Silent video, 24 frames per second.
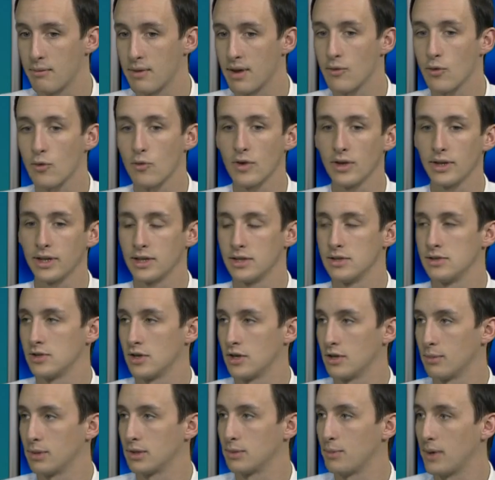never really
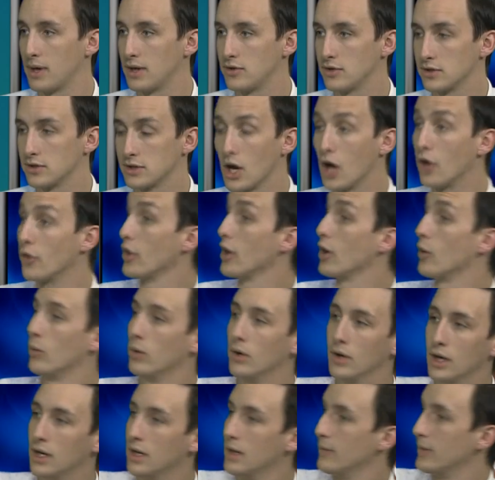concerned about the Patriots. Although
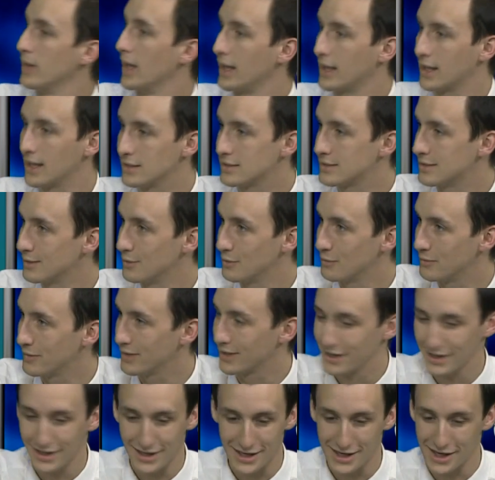against the
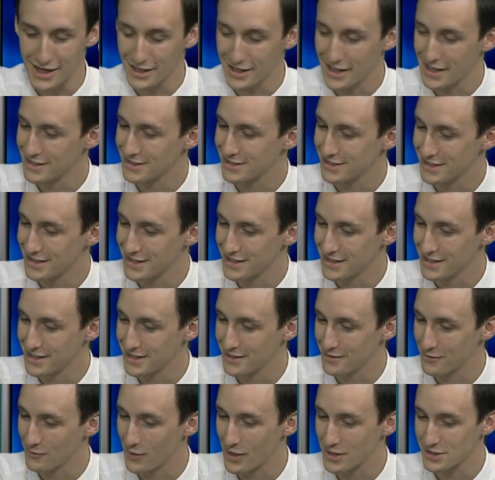against
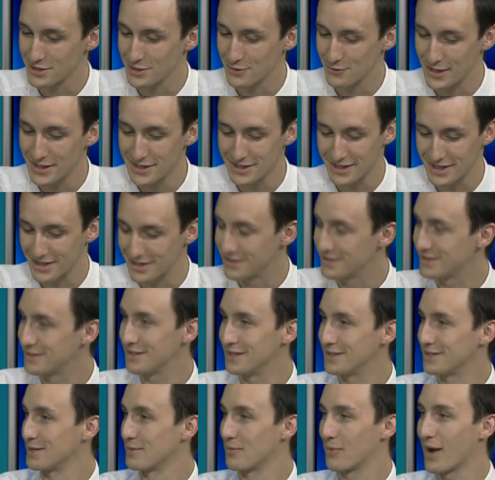the Washington Redskins, the
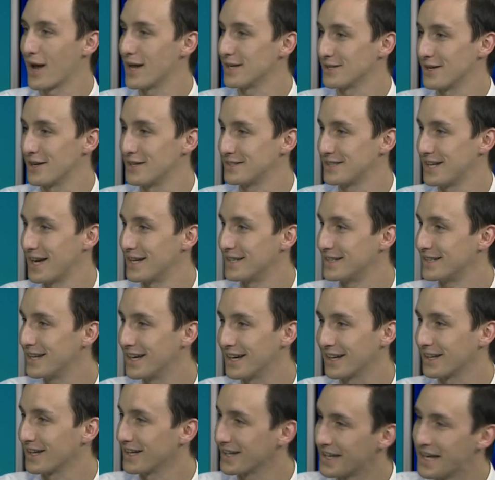surprise onside
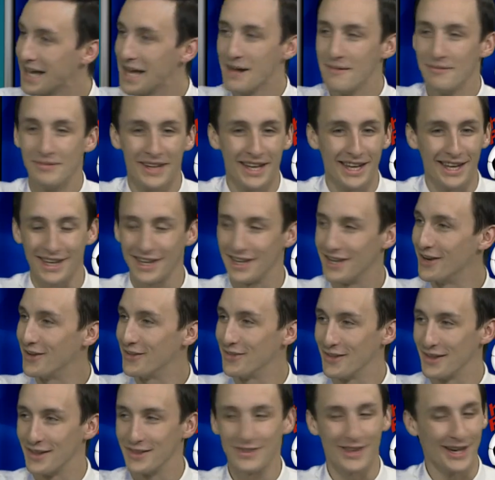kick. Like, yeah. you know,
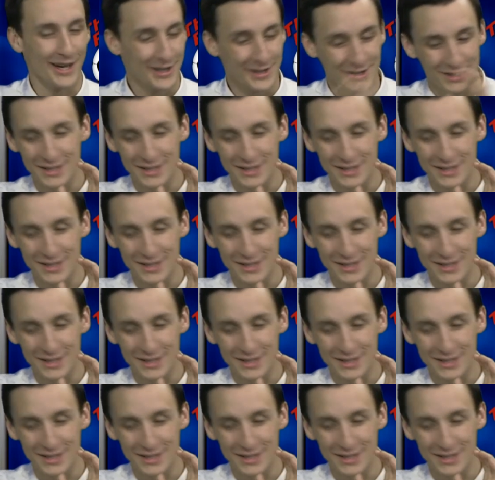they're